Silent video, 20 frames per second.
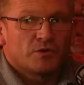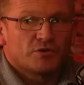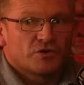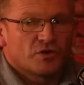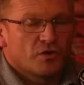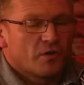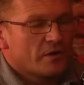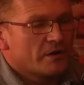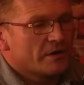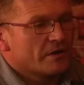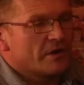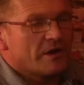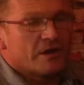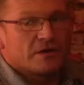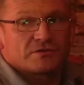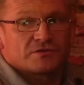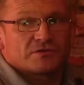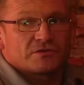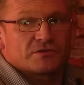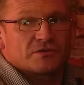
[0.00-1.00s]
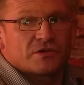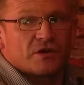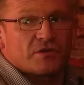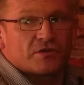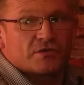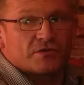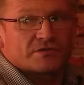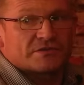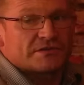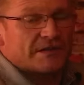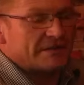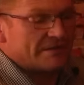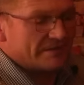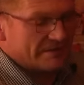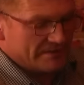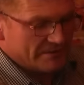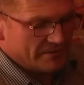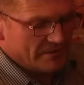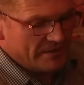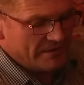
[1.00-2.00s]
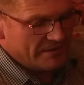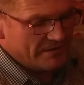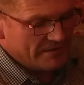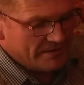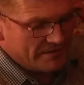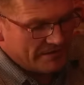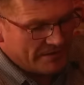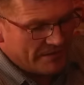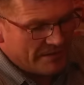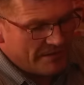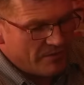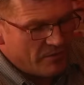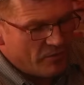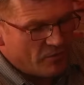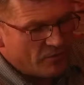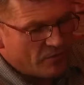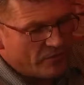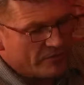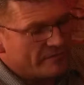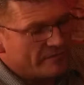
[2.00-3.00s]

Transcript: But you know what I also understand as well about